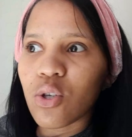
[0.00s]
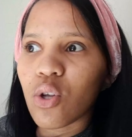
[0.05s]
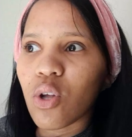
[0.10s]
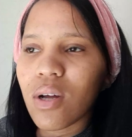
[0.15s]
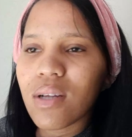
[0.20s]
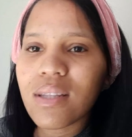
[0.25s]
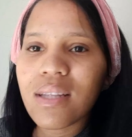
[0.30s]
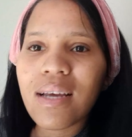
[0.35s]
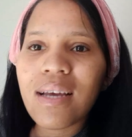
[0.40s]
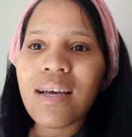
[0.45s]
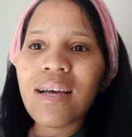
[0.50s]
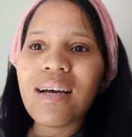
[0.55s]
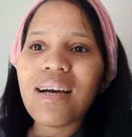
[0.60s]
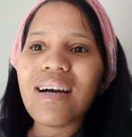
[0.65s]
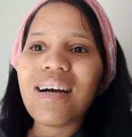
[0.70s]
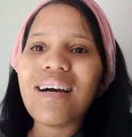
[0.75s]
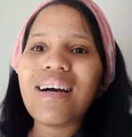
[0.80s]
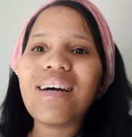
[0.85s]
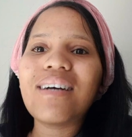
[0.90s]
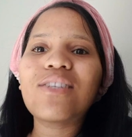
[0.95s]
not
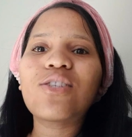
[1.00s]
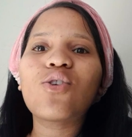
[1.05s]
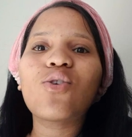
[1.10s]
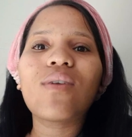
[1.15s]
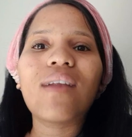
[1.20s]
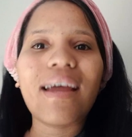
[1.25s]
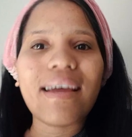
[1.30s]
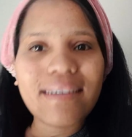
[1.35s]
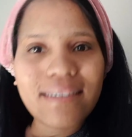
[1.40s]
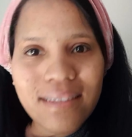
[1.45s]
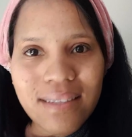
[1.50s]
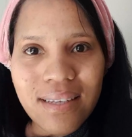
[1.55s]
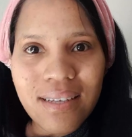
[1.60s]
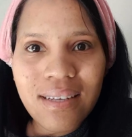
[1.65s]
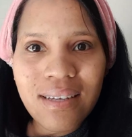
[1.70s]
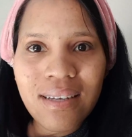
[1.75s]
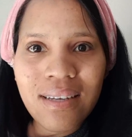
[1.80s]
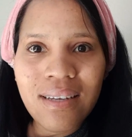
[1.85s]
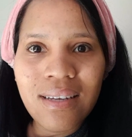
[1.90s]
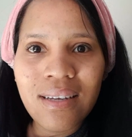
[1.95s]
right, alright.
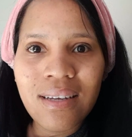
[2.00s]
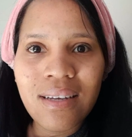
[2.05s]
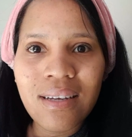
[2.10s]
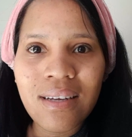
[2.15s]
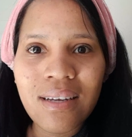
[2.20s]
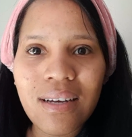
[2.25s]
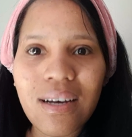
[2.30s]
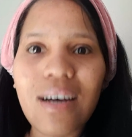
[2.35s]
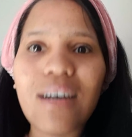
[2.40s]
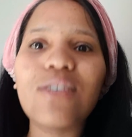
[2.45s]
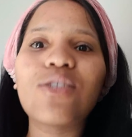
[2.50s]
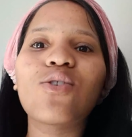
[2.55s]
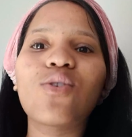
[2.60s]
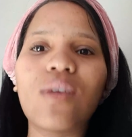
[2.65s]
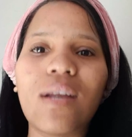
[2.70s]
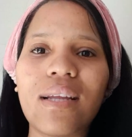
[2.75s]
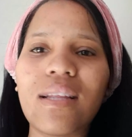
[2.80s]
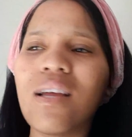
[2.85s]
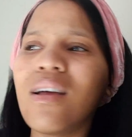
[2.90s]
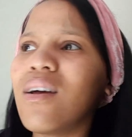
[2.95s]
so
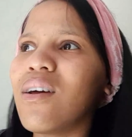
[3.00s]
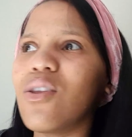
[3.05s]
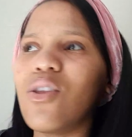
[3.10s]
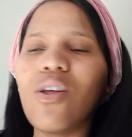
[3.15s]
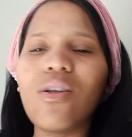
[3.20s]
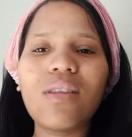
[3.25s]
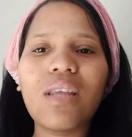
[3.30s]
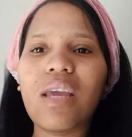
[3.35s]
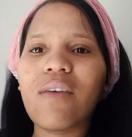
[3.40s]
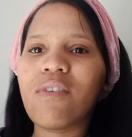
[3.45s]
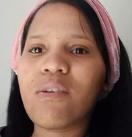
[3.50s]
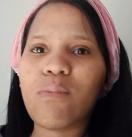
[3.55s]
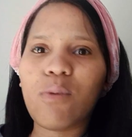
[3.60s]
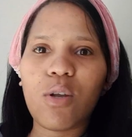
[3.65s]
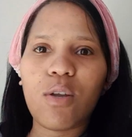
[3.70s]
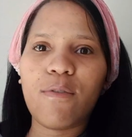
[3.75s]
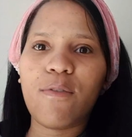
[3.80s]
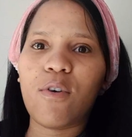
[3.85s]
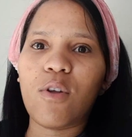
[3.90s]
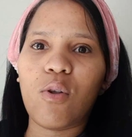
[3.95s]
alright. Not
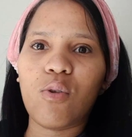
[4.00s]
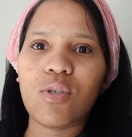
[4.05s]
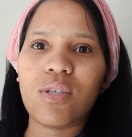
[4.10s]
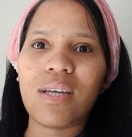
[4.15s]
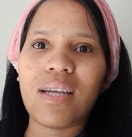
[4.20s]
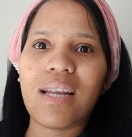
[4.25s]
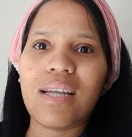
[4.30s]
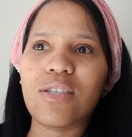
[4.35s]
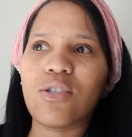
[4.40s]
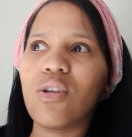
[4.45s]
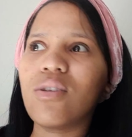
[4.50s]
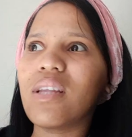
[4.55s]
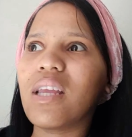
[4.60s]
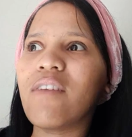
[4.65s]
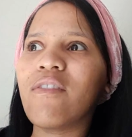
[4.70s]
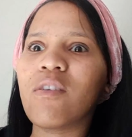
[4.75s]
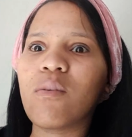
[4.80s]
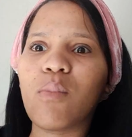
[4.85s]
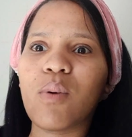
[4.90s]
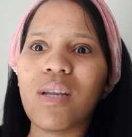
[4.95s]
everybody follows Christ. Not
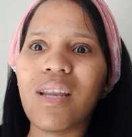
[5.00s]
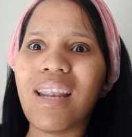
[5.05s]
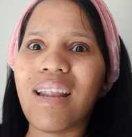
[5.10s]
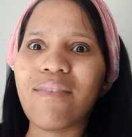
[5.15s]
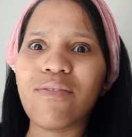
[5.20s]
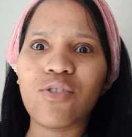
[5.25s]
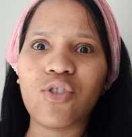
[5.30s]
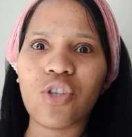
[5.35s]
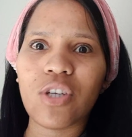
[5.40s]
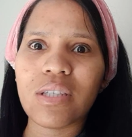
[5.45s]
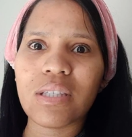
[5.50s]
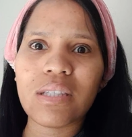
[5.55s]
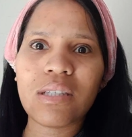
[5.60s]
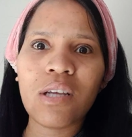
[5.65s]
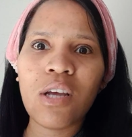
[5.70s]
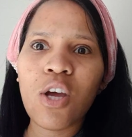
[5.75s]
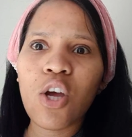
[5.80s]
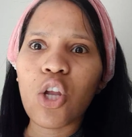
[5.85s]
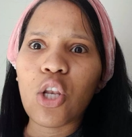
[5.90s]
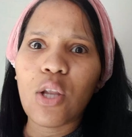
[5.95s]
everybody loves Jesus.
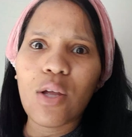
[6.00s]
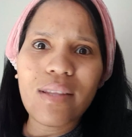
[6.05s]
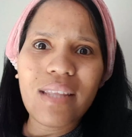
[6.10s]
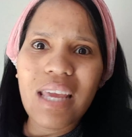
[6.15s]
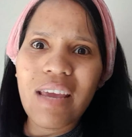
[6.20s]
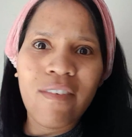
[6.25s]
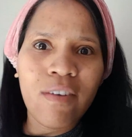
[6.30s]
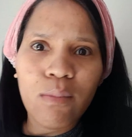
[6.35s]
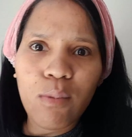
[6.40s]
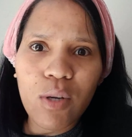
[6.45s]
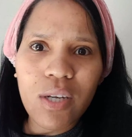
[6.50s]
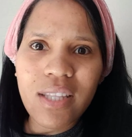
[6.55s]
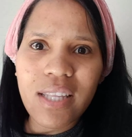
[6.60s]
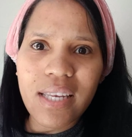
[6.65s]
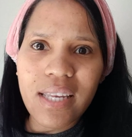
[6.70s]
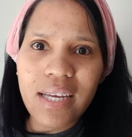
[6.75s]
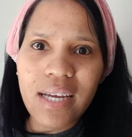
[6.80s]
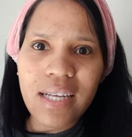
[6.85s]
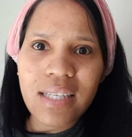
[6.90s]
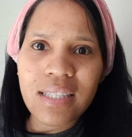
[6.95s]
Not everybody
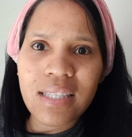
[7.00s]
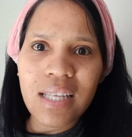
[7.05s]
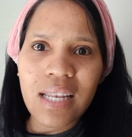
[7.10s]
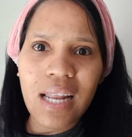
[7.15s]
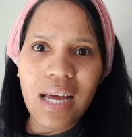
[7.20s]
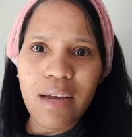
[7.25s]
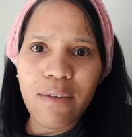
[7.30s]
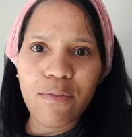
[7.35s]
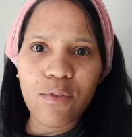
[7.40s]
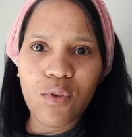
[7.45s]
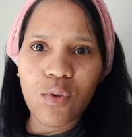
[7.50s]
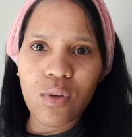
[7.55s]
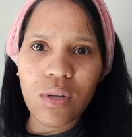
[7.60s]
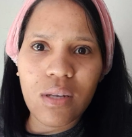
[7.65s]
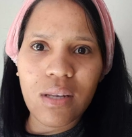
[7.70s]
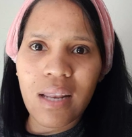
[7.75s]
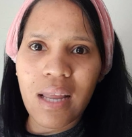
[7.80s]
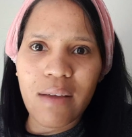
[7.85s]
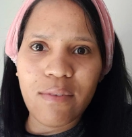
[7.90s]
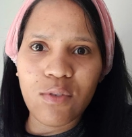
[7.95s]
dedicates their life to
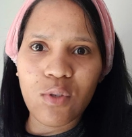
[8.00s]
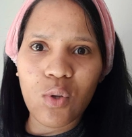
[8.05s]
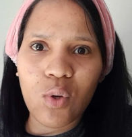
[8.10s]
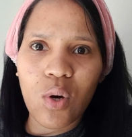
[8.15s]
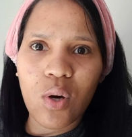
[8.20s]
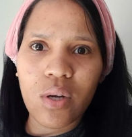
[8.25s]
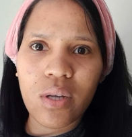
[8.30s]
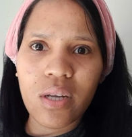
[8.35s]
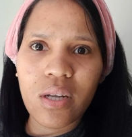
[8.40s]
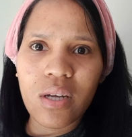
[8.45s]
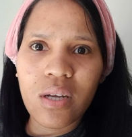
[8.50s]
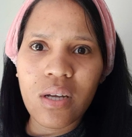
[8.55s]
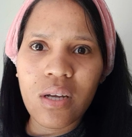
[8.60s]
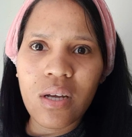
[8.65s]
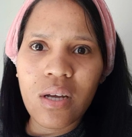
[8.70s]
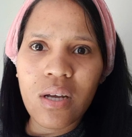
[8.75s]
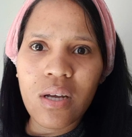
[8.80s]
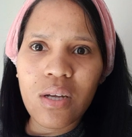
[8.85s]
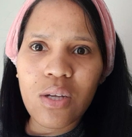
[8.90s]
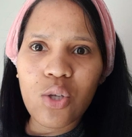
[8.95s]
lives to God.
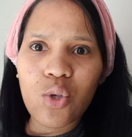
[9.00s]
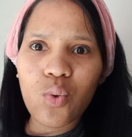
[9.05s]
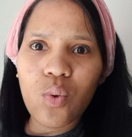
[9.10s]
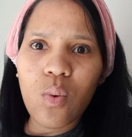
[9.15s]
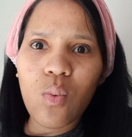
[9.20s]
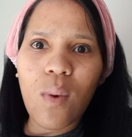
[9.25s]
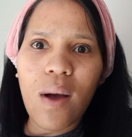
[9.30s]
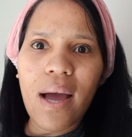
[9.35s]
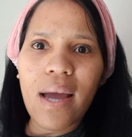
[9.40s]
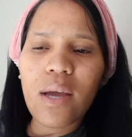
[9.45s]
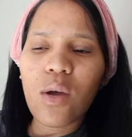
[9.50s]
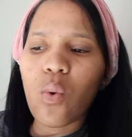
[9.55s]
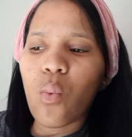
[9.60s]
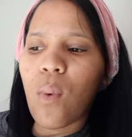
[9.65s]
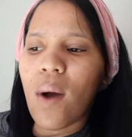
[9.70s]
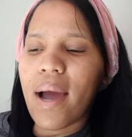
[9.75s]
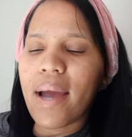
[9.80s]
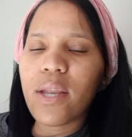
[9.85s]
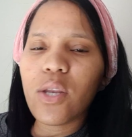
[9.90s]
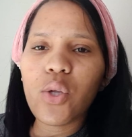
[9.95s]
So why
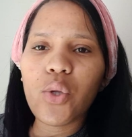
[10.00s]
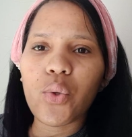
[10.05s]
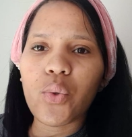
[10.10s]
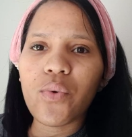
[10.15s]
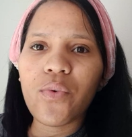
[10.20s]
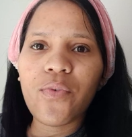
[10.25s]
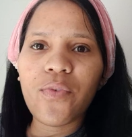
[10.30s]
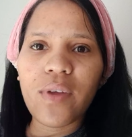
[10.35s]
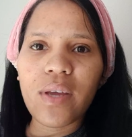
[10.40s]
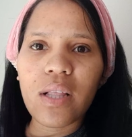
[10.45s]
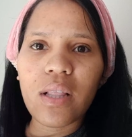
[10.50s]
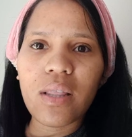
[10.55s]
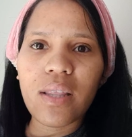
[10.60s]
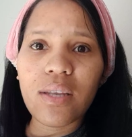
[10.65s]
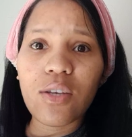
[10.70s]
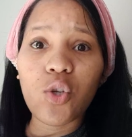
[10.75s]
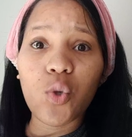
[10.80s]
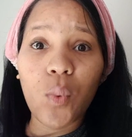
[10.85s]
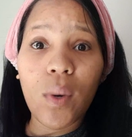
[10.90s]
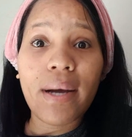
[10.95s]
why do you feel
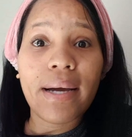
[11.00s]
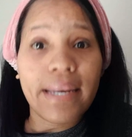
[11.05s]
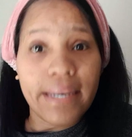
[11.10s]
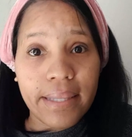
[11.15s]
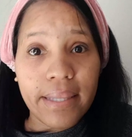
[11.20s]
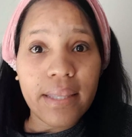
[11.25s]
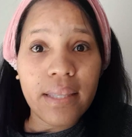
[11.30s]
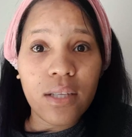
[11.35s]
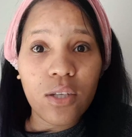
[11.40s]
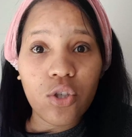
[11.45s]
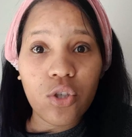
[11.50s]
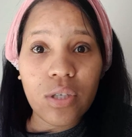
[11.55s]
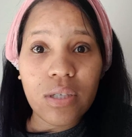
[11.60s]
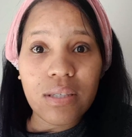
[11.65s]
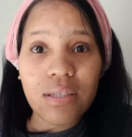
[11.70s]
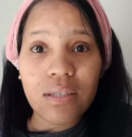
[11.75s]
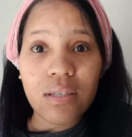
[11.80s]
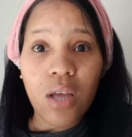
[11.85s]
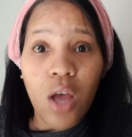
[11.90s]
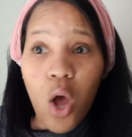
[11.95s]
that you are greater than
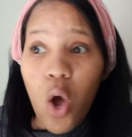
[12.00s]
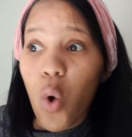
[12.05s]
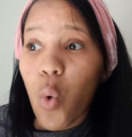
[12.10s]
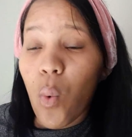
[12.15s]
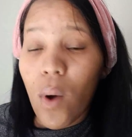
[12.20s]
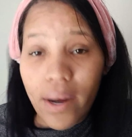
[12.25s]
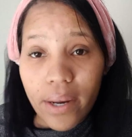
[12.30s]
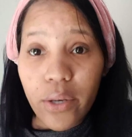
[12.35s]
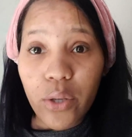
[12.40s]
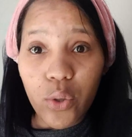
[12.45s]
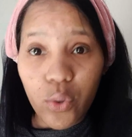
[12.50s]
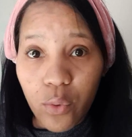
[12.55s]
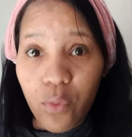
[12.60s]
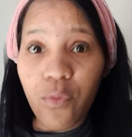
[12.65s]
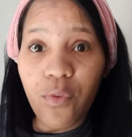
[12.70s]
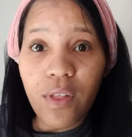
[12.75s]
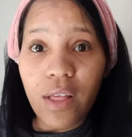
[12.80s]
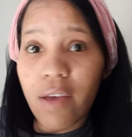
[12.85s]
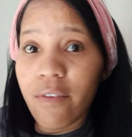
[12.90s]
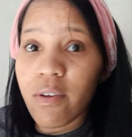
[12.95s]
Jesus? Why do you
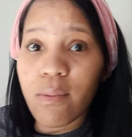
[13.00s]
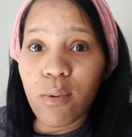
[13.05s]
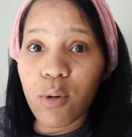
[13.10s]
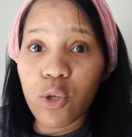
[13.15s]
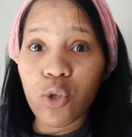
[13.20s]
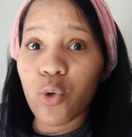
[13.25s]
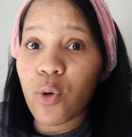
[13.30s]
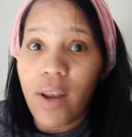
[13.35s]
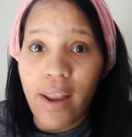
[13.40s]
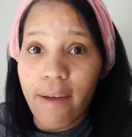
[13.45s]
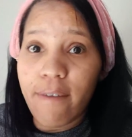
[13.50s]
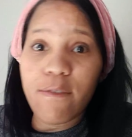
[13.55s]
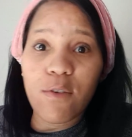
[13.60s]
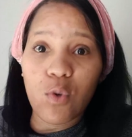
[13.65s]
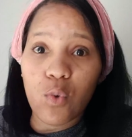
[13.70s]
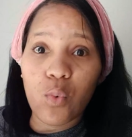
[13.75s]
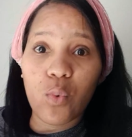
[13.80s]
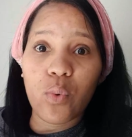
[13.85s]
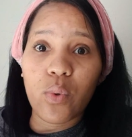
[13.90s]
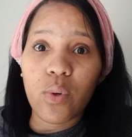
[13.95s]
feel everybody should love
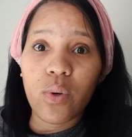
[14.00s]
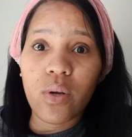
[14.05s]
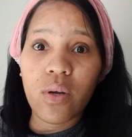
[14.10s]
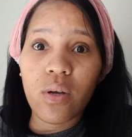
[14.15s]
you?